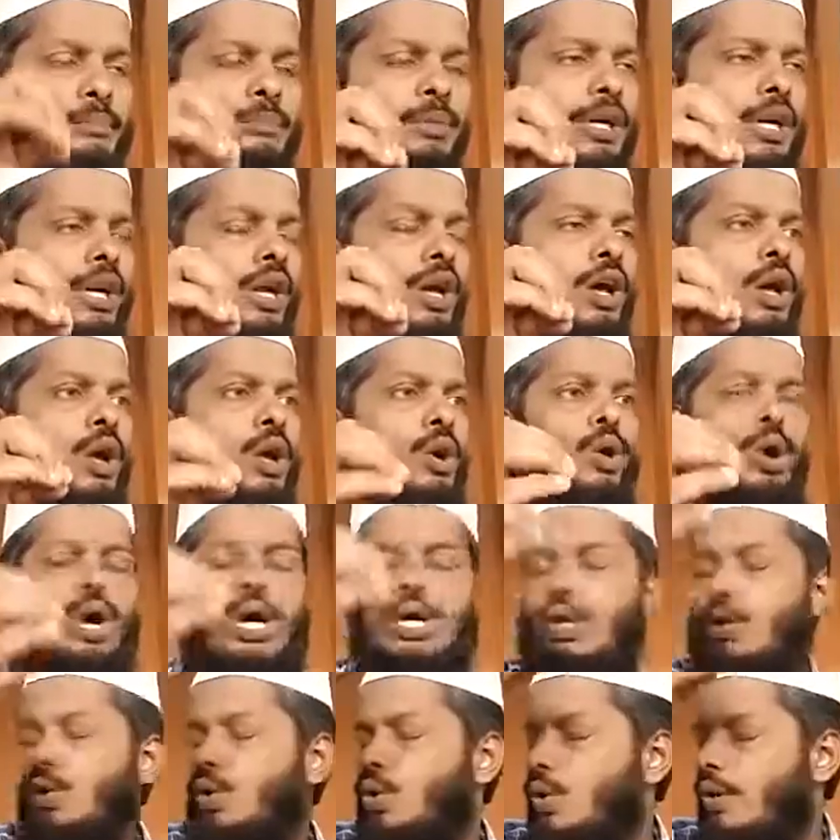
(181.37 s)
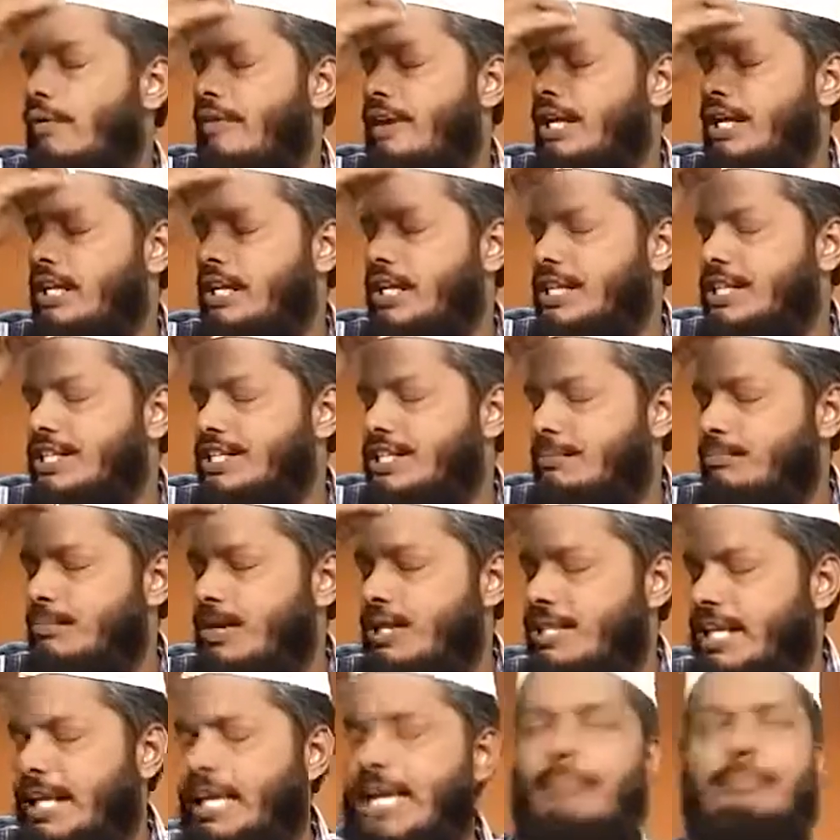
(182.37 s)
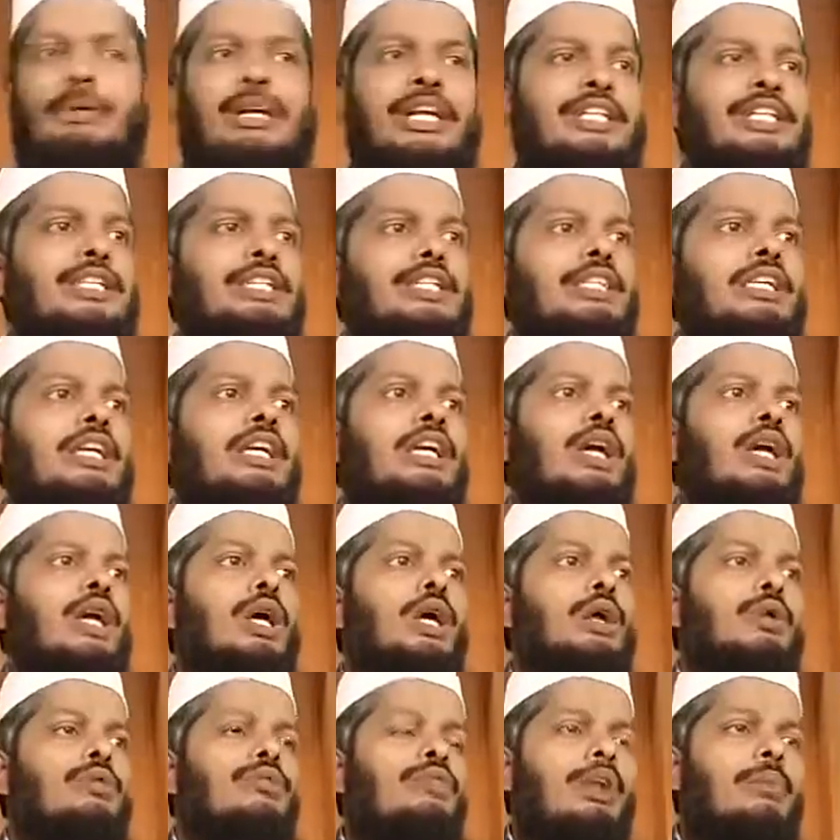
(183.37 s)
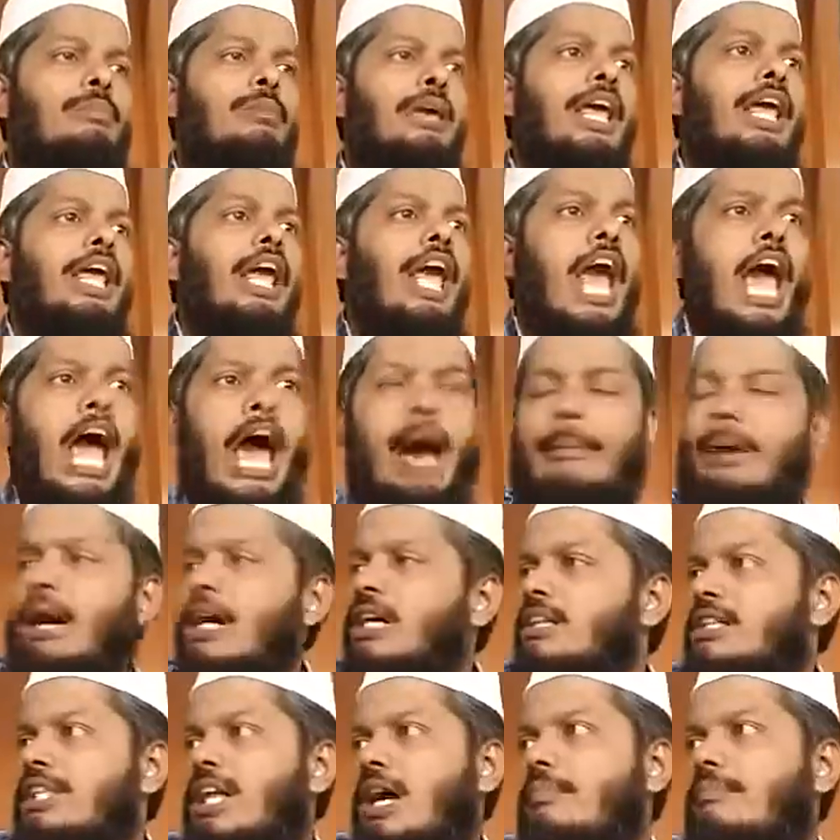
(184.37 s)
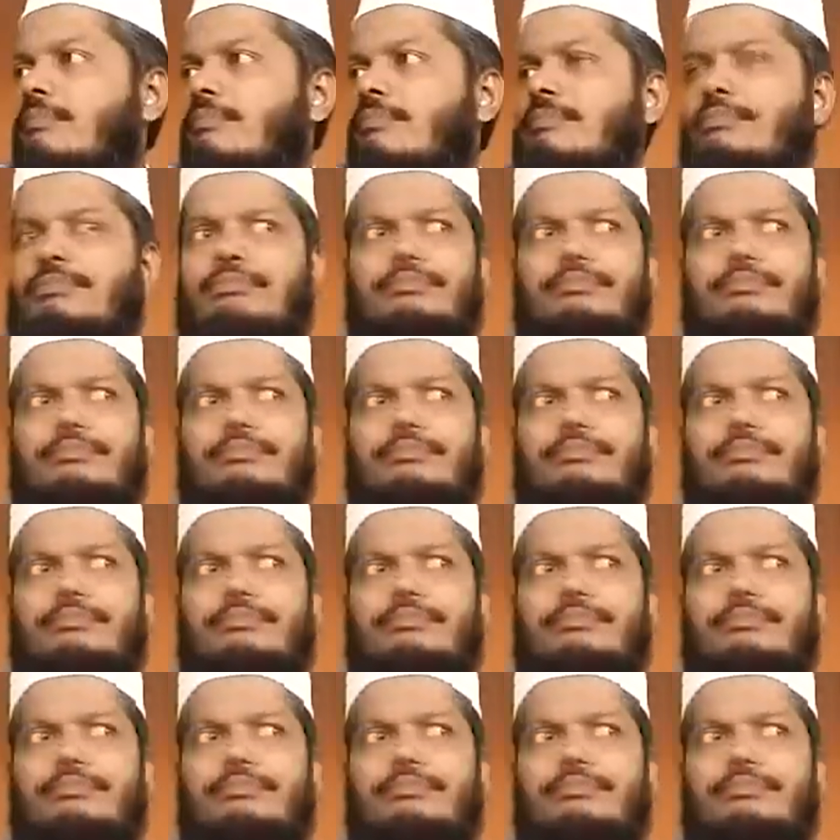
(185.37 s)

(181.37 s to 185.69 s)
people or whoever resembles a community will be among them."